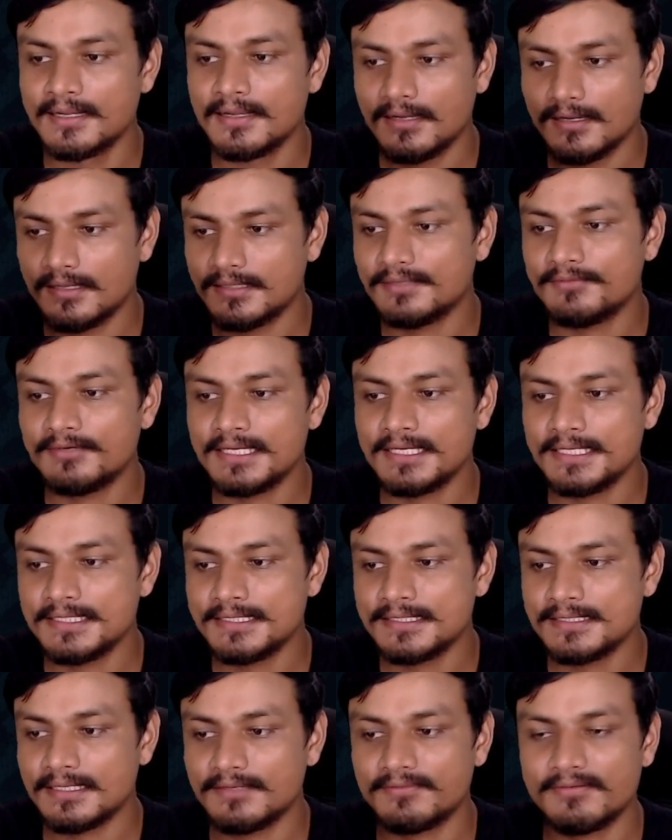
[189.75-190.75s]

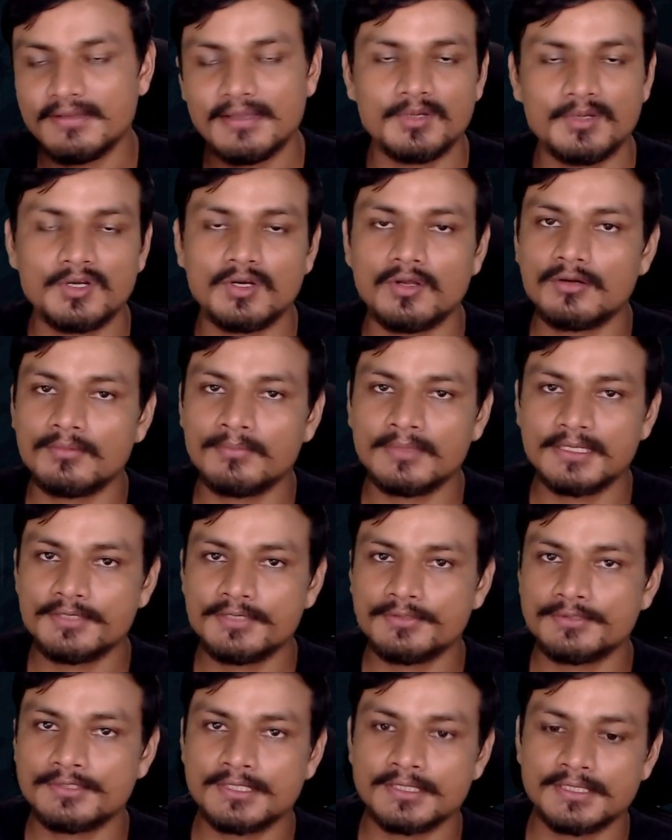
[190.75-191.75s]
Otherwise, if I'm a normal
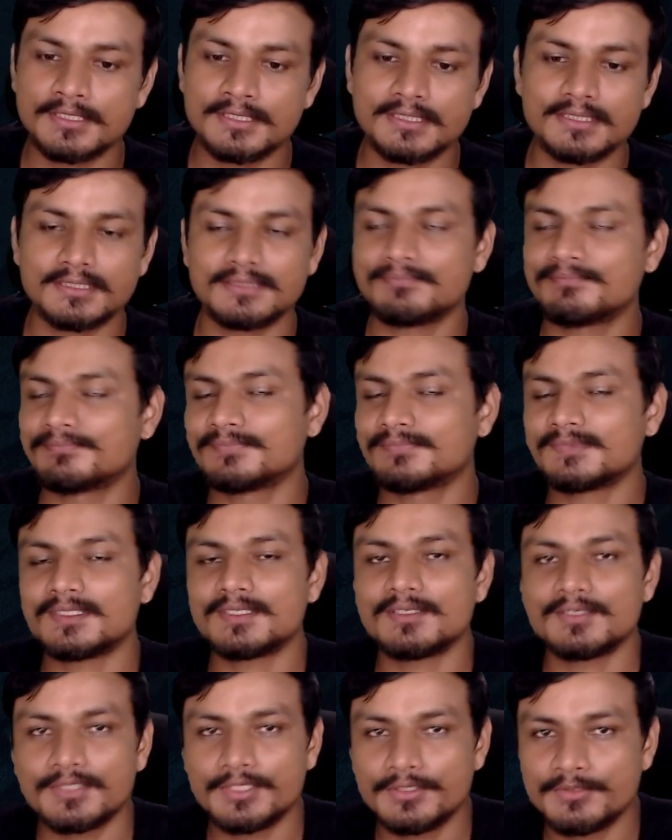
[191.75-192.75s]
user, just you
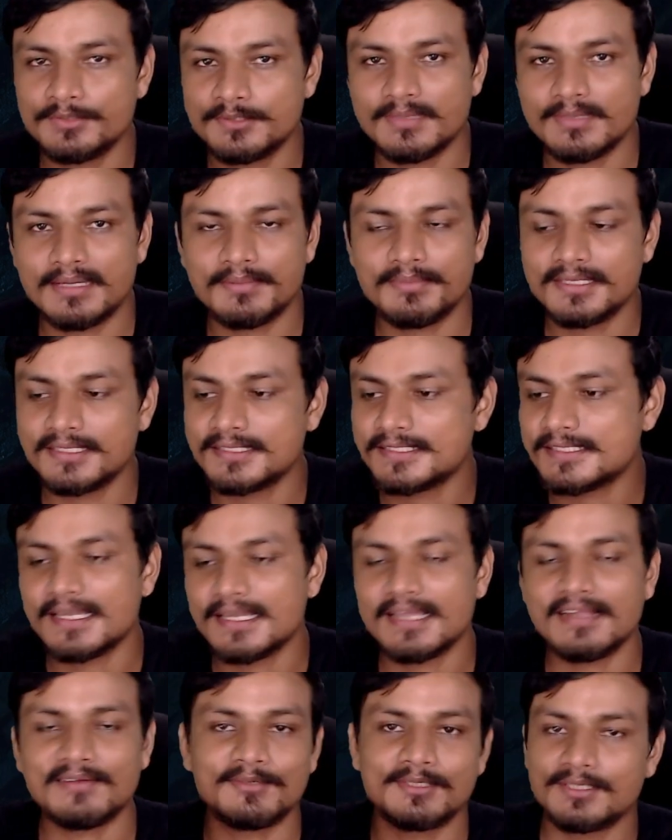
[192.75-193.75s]
know use my
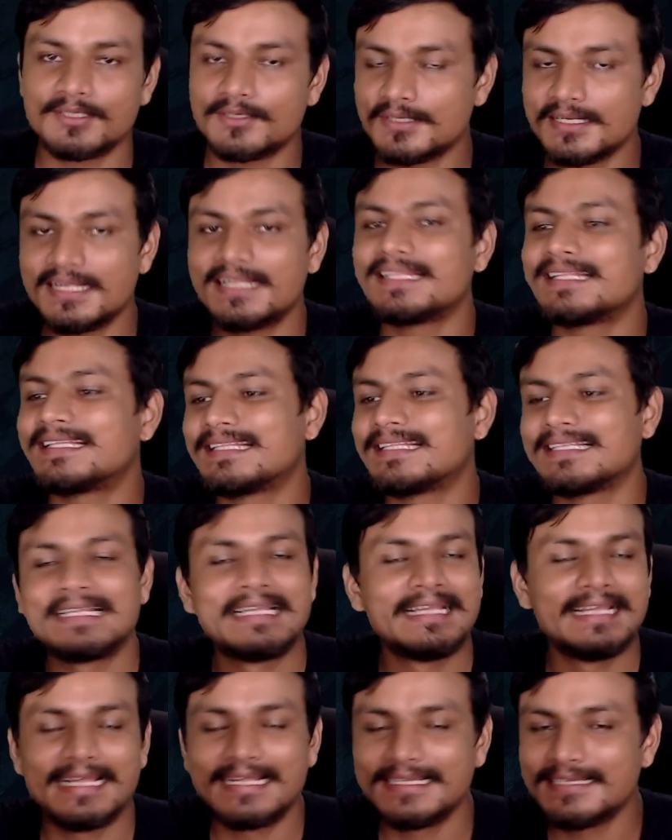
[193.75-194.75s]
pc and whatnot it,
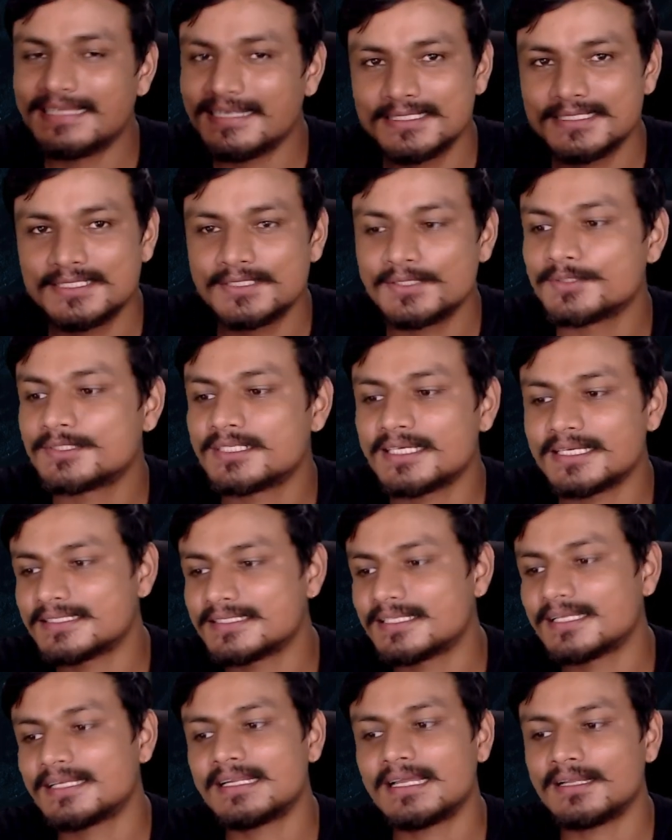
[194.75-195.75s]
it, there is no chance
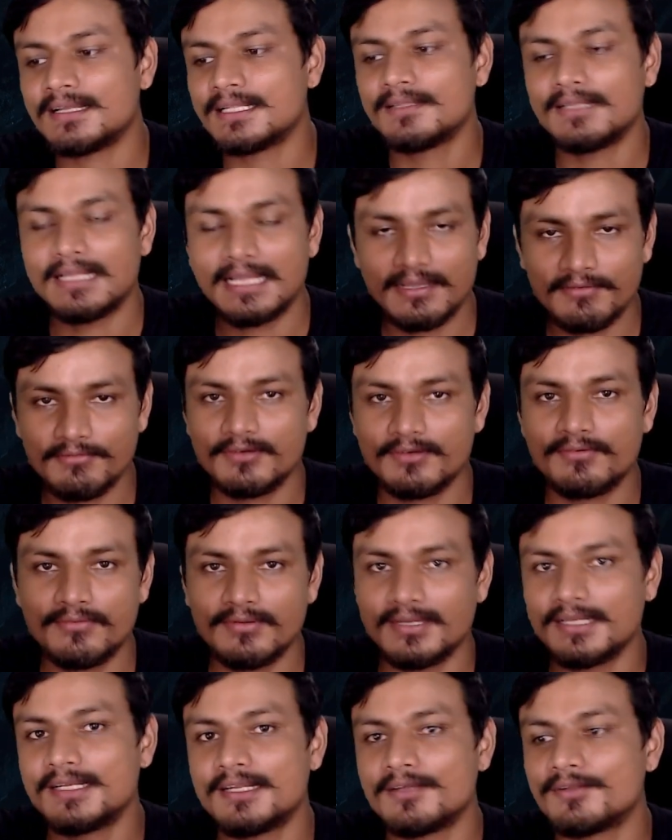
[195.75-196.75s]
that i'll ever
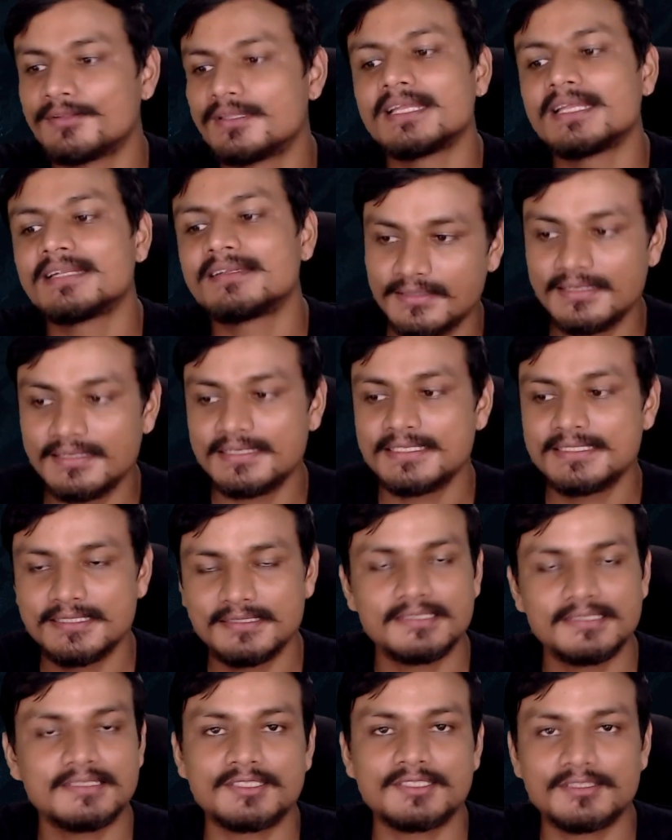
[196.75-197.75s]
find out that there is a,
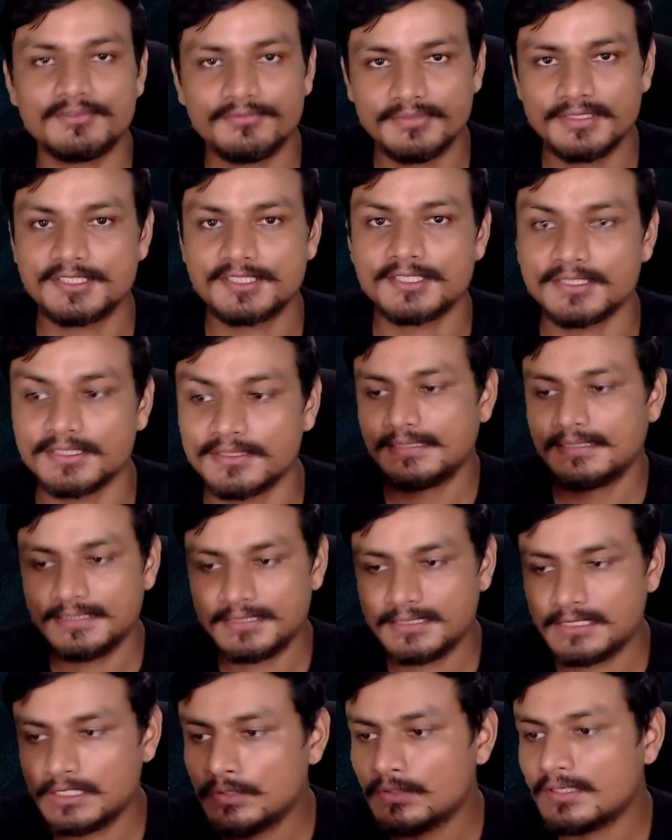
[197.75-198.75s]
such a feature
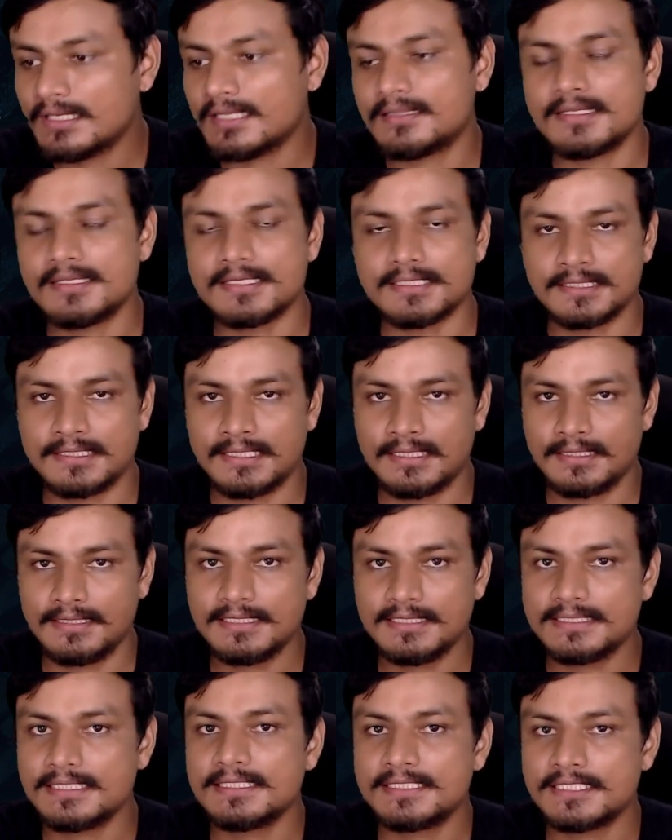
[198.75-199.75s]
just look at this
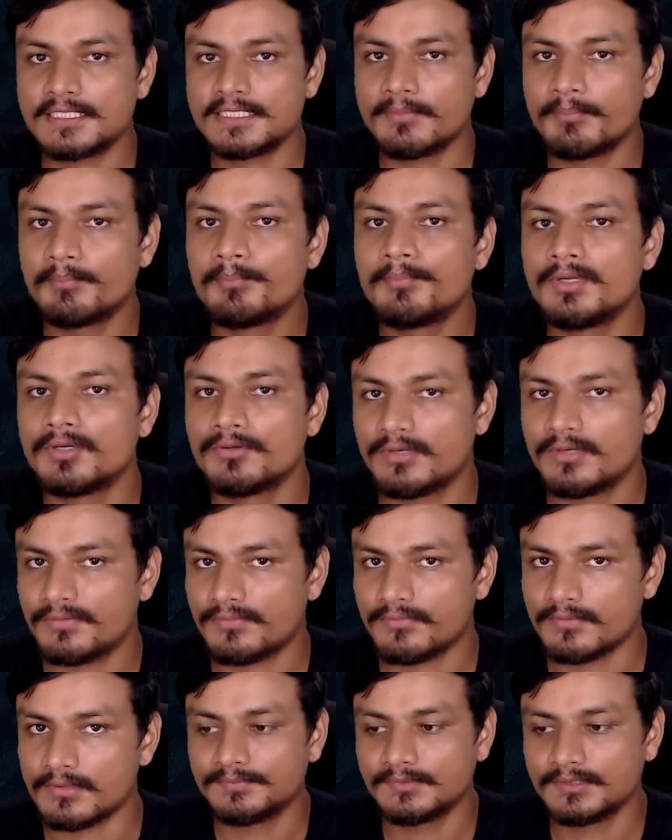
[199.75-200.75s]
this is
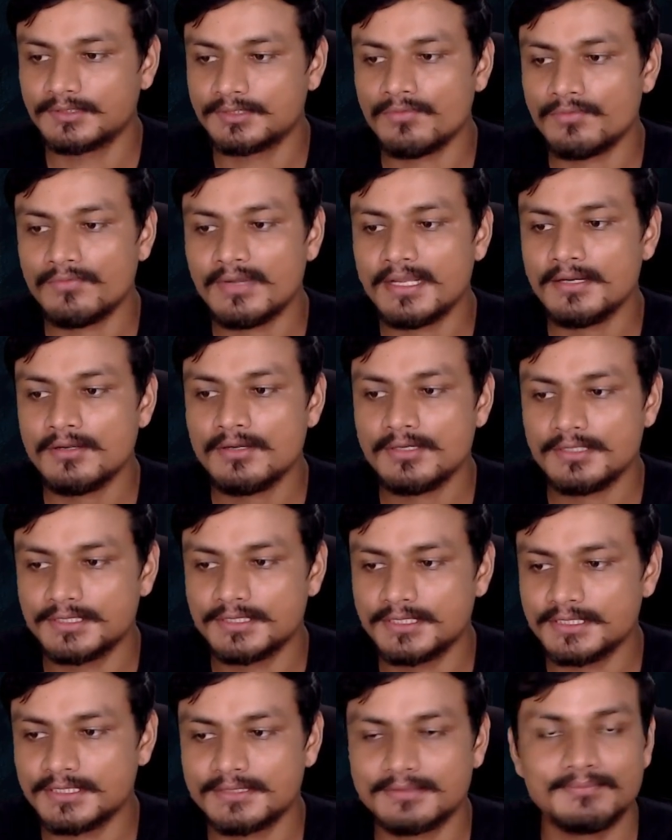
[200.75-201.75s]
beautiful so why not
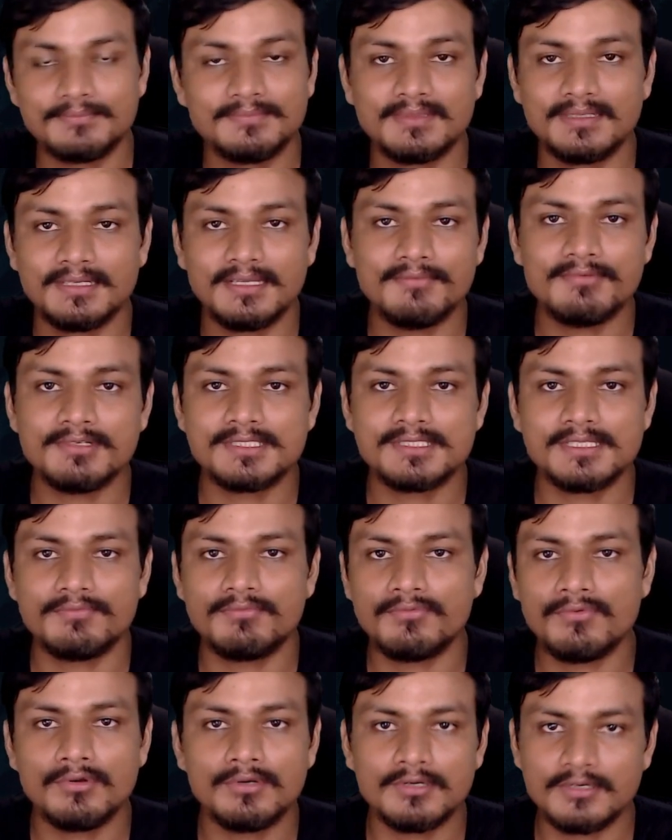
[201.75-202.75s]
just give us a
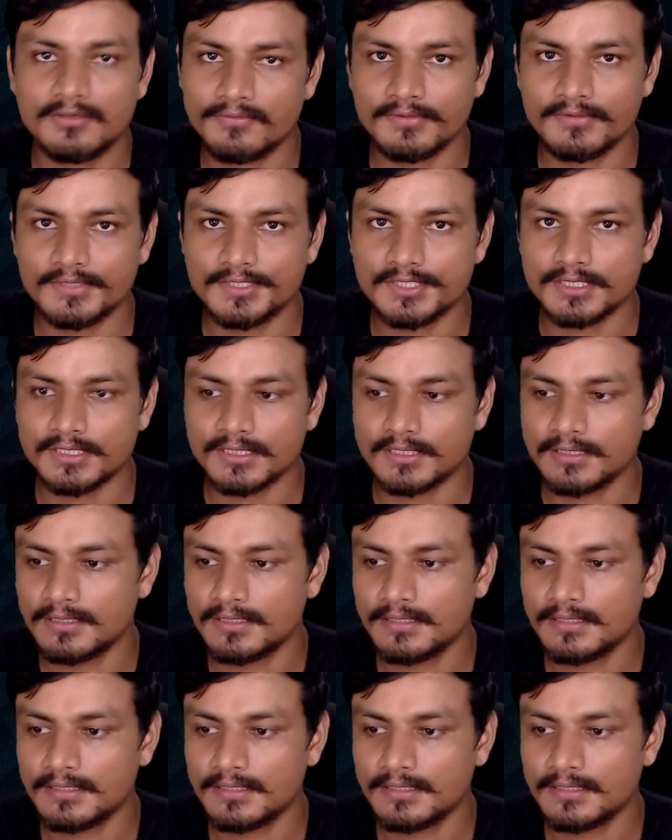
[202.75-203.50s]
folder feature